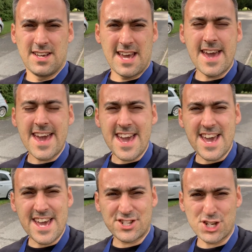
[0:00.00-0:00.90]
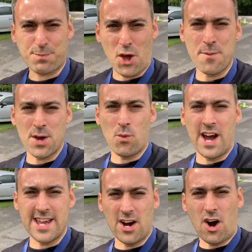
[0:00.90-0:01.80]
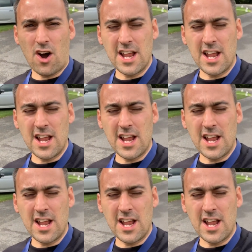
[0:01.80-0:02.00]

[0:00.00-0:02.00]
It just blew me away. I